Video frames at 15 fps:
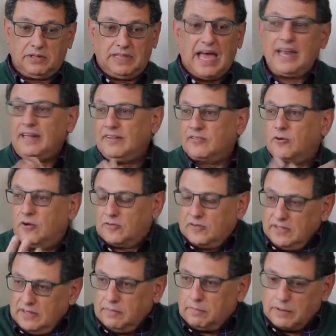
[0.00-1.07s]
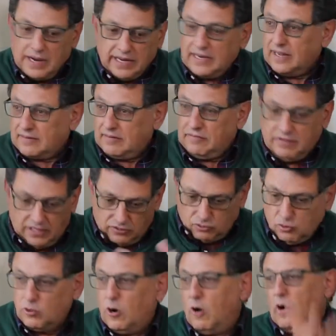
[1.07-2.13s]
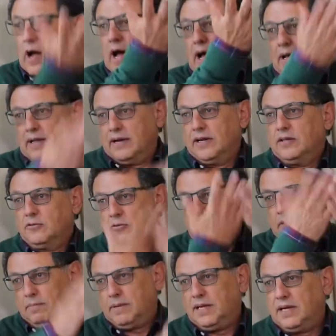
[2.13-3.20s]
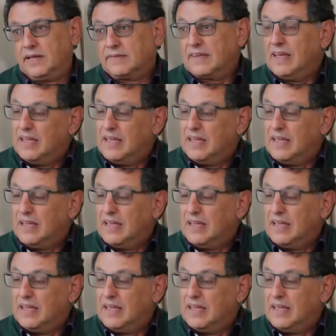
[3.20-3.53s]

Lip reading: that is causing the brain activity to go higher into the betas.